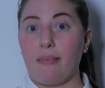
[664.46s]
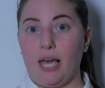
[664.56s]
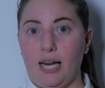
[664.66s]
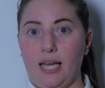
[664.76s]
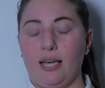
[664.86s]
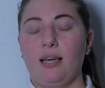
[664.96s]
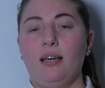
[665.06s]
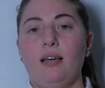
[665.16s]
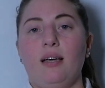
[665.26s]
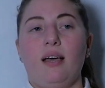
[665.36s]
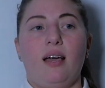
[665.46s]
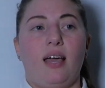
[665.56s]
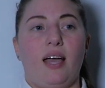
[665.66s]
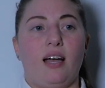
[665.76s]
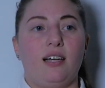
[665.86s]
getting,
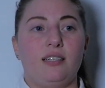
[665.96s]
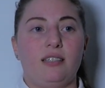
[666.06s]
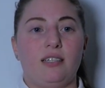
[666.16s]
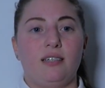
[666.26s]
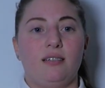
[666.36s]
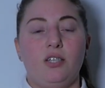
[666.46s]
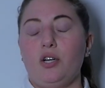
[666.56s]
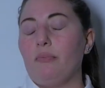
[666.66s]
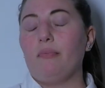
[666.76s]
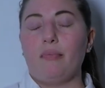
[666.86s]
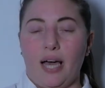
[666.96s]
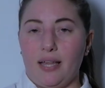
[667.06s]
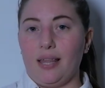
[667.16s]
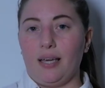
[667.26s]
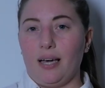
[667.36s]
and you know,
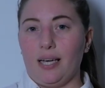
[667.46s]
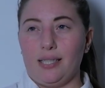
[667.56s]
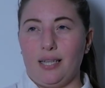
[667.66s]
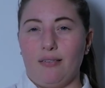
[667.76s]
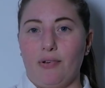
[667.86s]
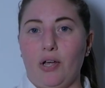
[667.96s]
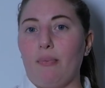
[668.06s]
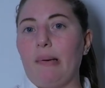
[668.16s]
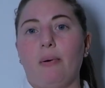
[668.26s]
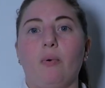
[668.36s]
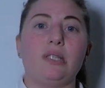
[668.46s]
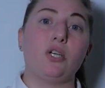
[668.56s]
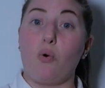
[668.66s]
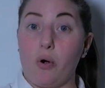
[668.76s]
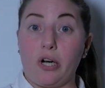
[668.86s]
I think I said in the video, maybe once
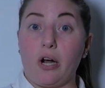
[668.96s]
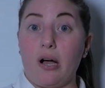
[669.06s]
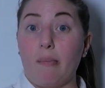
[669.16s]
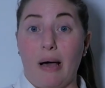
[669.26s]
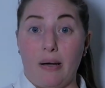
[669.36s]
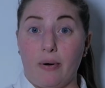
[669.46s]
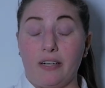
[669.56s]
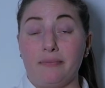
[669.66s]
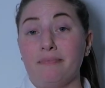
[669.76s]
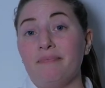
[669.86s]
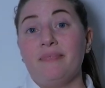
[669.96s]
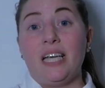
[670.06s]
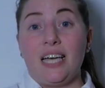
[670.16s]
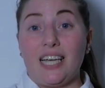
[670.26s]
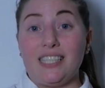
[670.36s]
a quarter I'll buy one,
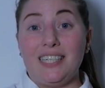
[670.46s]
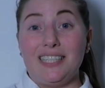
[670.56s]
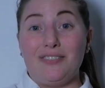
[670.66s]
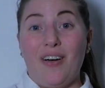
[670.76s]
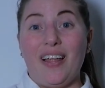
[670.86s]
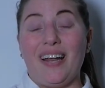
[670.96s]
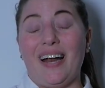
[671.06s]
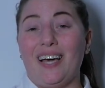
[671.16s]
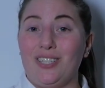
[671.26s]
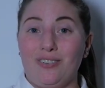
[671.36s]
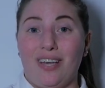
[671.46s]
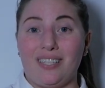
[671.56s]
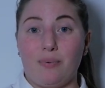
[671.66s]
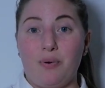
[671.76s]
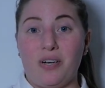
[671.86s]
because it is fun, and I do like
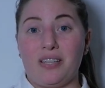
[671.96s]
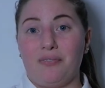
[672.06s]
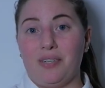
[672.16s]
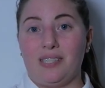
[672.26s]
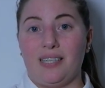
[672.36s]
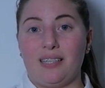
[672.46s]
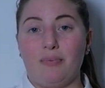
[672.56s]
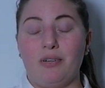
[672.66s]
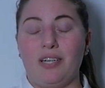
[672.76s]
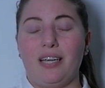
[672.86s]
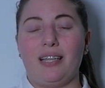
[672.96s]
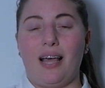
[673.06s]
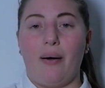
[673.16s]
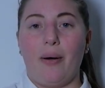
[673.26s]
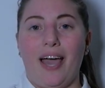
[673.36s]
supporting the reselling community in
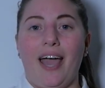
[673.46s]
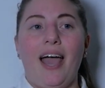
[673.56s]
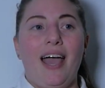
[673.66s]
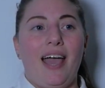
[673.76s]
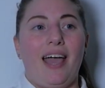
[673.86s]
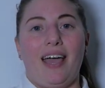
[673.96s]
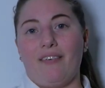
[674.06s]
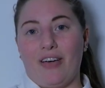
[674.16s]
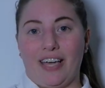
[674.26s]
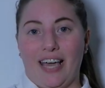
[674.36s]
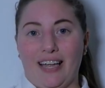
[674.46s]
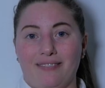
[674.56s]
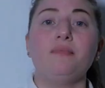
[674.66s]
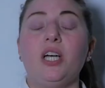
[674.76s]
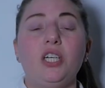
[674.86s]
that way if I can.
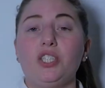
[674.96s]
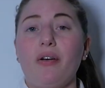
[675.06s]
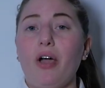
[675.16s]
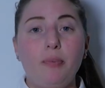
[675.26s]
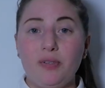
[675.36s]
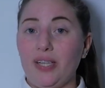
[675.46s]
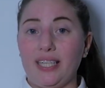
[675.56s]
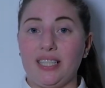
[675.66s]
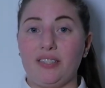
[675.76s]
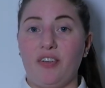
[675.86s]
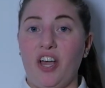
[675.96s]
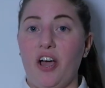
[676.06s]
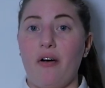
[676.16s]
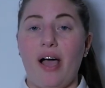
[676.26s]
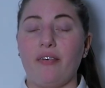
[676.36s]
So I hope you like this video.
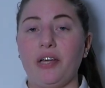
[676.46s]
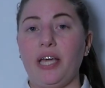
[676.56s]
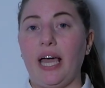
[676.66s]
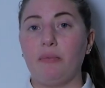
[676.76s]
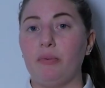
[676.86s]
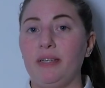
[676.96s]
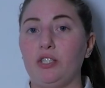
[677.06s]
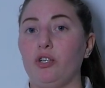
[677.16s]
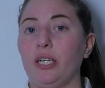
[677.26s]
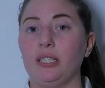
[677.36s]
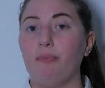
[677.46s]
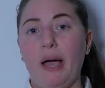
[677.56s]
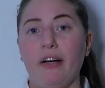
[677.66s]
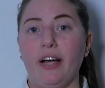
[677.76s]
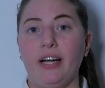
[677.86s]
I really aim to be
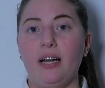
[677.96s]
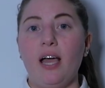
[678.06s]
transparent,